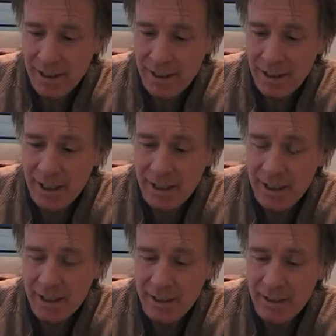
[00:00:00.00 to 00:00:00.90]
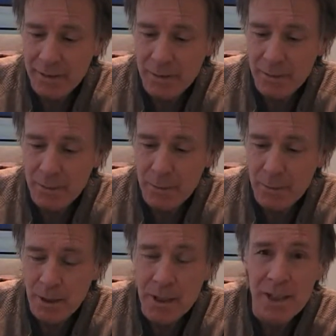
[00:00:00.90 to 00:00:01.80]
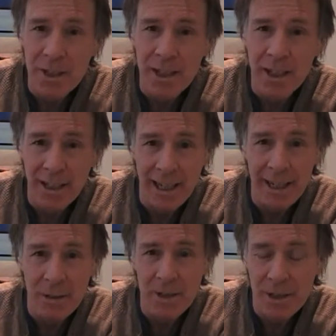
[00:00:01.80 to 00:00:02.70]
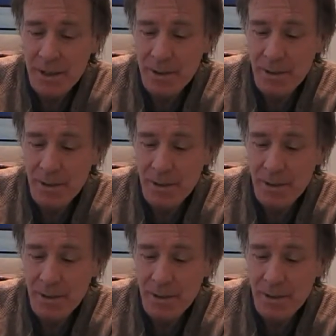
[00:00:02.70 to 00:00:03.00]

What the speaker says: I was in a house